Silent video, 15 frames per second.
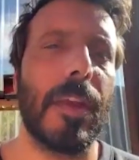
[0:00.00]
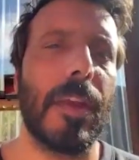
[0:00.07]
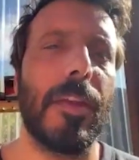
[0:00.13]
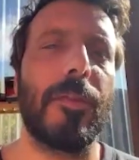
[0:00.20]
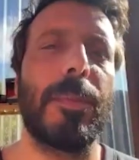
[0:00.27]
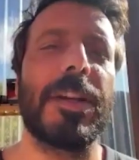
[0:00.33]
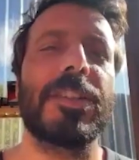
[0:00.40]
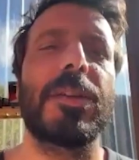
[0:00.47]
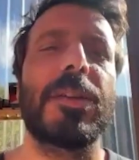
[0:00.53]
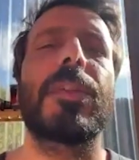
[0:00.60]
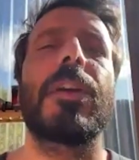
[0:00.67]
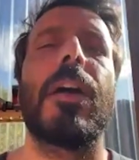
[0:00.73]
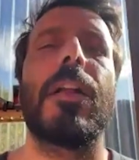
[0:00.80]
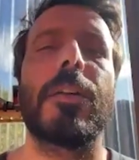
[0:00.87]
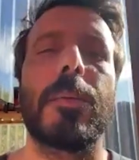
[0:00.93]
especially
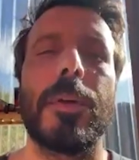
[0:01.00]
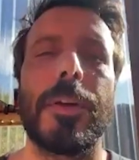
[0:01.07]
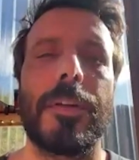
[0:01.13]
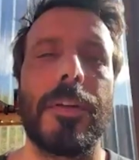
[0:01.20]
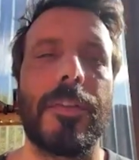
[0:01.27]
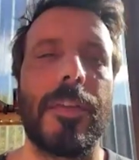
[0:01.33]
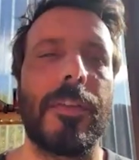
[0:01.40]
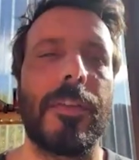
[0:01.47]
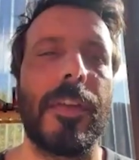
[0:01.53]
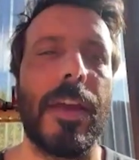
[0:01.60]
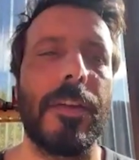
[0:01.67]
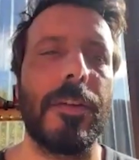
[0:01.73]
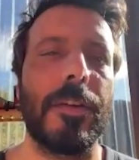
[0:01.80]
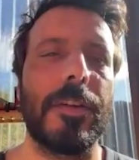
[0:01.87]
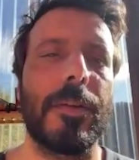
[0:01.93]
with color work, that's a
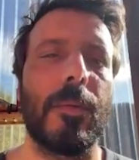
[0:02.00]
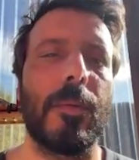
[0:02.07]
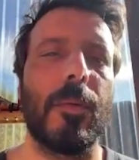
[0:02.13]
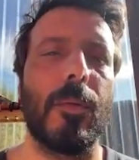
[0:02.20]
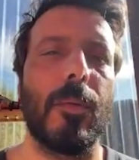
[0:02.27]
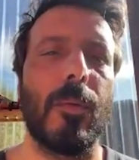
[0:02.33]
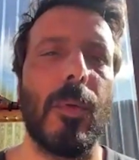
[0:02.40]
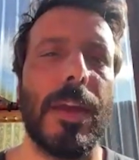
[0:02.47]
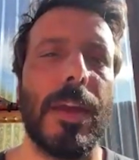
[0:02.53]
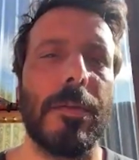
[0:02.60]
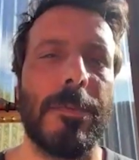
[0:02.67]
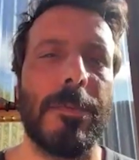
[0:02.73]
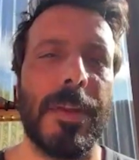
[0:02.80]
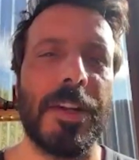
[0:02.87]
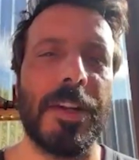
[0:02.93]
standard way
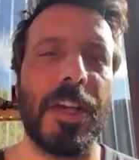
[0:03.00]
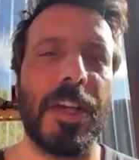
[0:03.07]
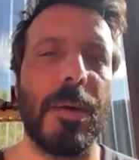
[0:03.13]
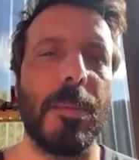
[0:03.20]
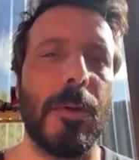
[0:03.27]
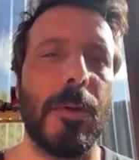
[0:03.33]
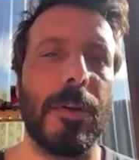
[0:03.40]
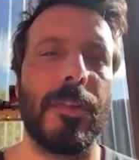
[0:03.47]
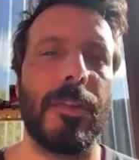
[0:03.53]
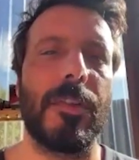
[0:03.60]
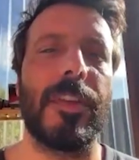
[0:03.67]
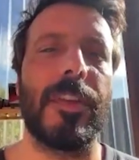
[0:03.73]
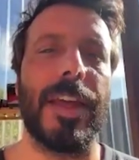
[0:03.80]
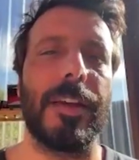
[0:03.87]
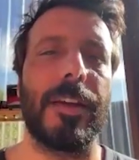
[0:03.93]
of finishing a board is a
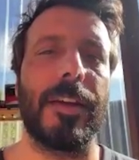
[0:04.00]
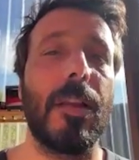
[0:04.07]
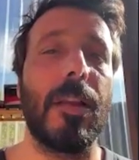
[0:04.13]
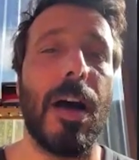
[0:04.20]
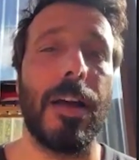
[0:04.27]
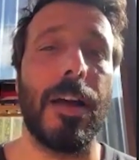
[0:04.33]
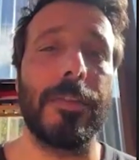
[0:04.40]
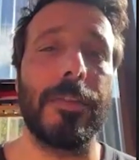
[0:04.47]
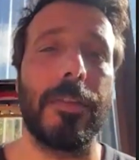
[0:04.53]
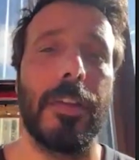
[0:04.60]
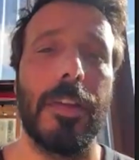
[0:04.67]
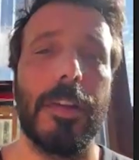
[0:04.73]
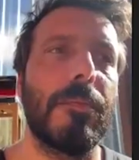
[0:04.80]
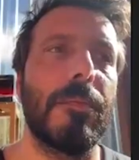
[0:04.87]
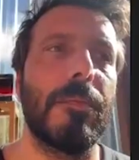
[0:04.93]
sanded gloss.
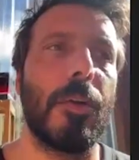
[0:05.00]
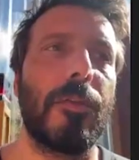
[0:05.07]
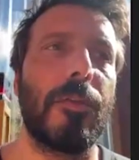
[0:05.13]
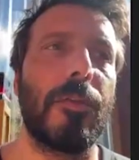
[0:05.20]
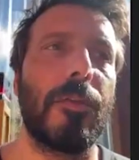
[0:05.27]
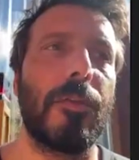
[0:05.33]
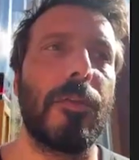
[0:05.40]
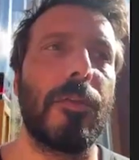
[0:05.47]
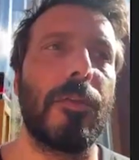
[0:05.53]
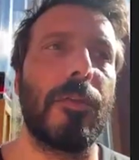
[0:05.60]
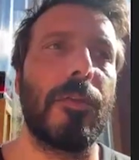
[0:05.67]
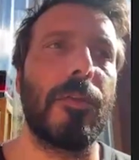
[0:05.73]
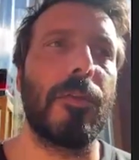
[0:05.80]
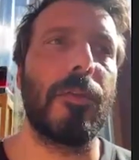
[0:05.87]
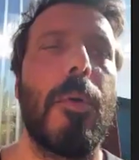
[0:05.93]
Most stock
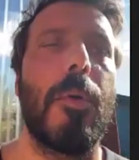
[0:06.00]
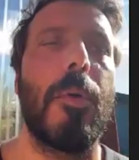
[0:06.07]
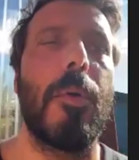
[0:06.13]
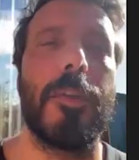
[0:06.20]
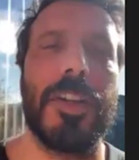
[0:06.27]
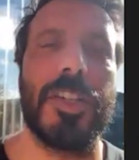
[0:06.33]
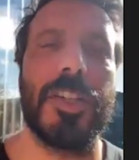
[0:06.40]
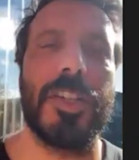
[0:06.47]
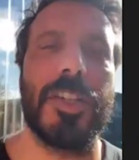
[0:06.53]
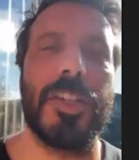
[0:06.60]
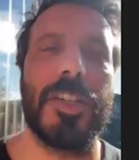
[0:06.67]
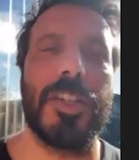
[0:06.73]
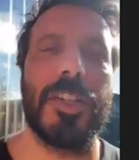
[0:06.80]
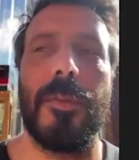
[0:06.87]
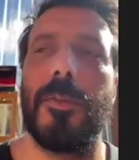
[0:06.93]
boards I shape for
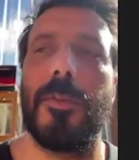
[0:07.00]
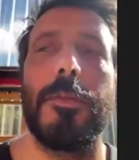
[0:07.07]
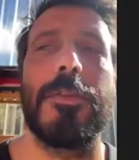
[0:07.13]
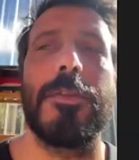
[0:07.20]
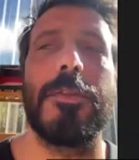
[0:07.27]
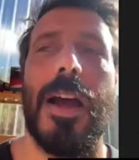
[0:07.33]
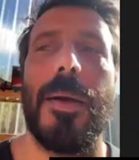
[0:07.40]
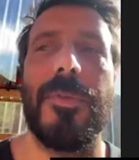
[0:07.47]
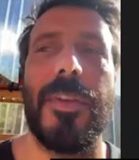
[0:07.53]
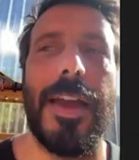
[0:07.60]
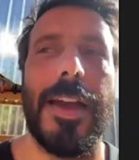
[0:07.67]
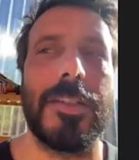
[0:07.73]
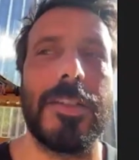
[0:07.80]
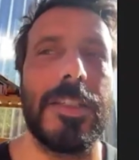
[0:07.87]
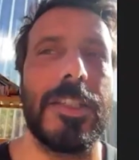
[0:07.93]
any surf shops, I
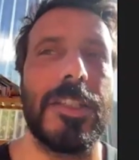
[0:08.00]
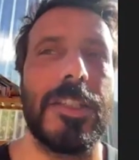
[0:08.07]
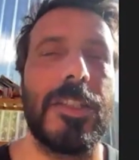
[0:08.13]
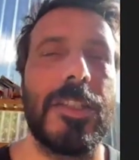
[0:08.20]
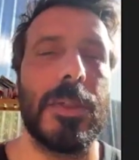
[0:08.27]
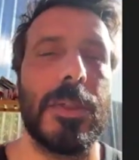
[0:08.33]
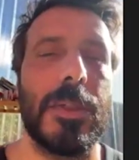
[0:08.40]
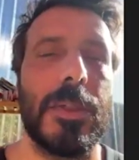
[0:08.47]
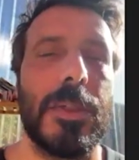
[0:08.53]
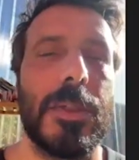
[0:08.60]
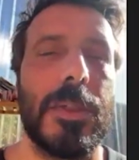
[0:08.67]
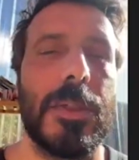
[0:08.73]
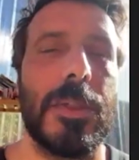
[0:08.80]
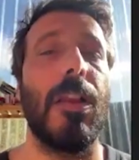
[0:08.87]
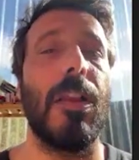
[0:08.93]
actually just do a
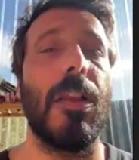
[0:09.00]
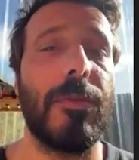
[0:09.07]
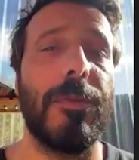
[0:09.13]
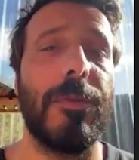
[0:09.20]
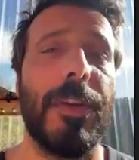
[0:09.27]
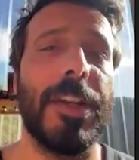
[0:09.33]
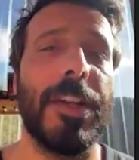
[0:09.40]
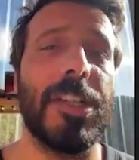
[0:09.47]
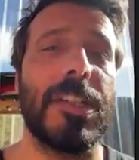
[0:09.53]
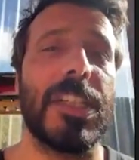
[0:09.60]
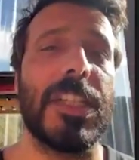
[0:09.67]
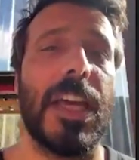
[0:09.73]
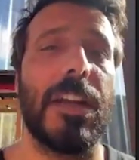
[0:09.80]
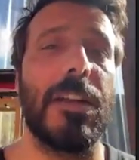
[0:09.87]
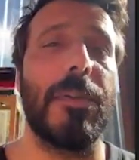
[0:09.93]
sanded gloss finish
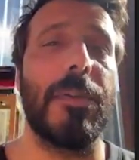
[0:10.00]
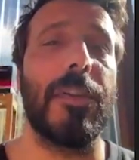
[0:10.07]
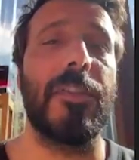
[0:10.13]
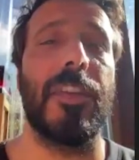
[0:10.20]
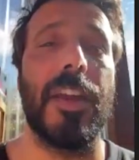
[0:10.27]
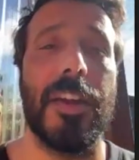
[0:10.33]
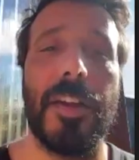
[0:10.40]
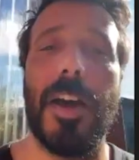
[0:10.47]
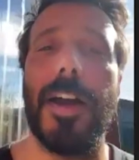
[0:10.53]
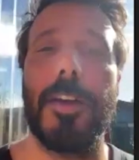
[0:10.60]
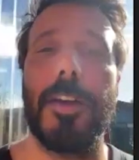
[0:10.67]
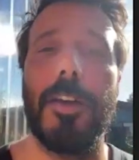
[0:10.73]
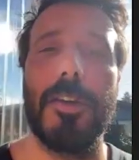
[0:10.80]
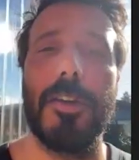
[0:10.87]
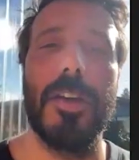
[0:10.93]
instead of a sanded hot
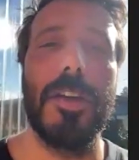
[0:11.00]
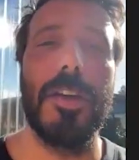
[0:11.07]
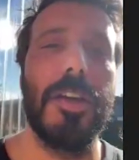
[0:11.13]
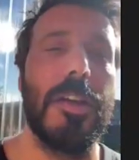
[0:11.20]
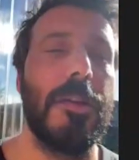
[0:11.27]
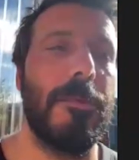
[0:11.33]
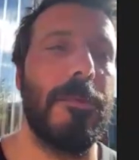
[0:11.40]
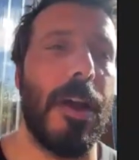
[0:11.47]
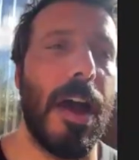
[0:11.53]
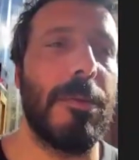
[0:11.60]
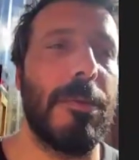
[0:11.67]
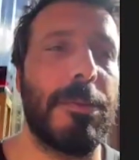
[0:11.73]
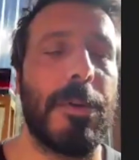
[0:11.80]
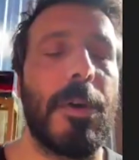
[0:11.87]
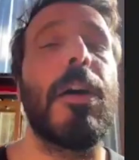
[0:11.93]
coat
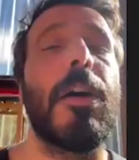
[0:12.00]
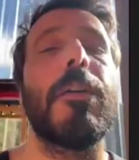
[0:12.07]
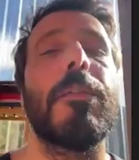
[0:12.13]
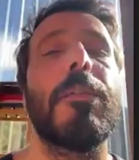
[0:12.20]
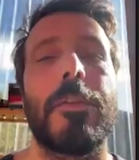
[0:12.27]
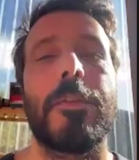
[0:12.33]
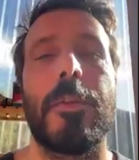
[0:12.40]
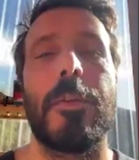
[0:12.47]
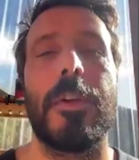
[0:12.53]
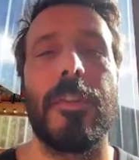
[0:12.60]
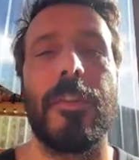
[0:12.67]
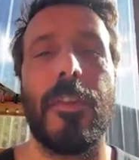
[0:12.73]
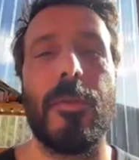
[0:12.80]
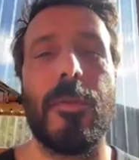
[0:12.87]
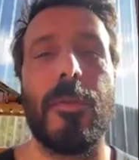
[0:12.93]
for all of those
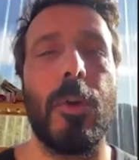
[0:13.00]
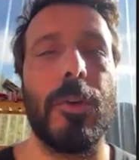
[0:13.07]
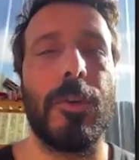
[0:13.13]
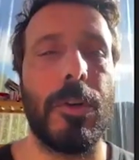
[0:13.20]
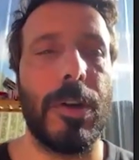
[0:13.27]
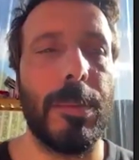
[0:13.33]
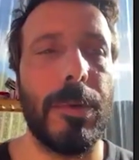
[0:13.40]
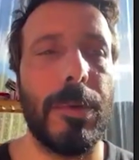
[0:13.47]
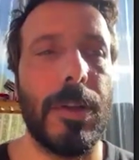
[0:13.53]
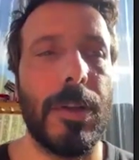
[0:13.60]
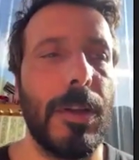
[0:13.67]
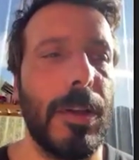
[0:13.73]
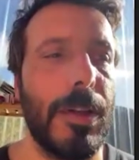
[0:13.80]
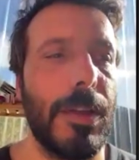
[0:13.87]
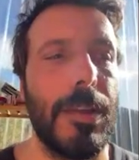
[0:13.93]
reasons. It's more
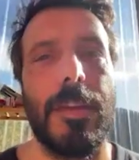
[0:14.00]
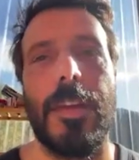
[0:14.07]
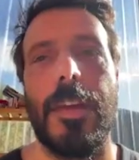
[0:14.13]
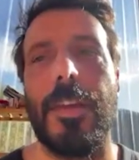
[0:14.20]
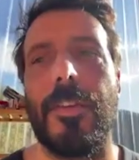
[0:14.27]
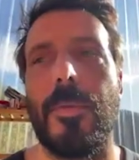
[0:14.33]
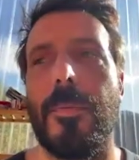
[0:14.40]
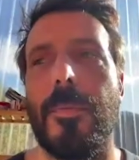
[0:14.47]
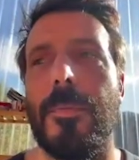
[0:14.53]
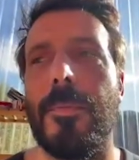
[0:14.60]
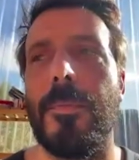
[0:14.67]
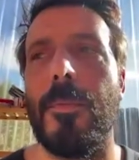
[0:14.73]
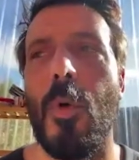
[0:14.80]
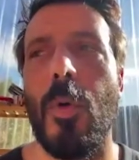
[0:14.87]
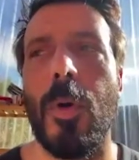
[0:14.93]
durable. It's
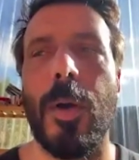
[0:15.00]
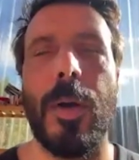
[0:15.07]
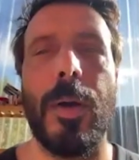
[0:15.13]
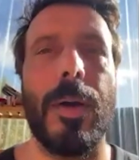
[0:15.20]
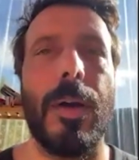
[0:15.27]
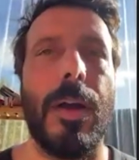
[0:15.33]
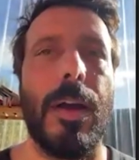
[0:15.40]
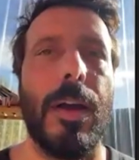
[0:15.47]
more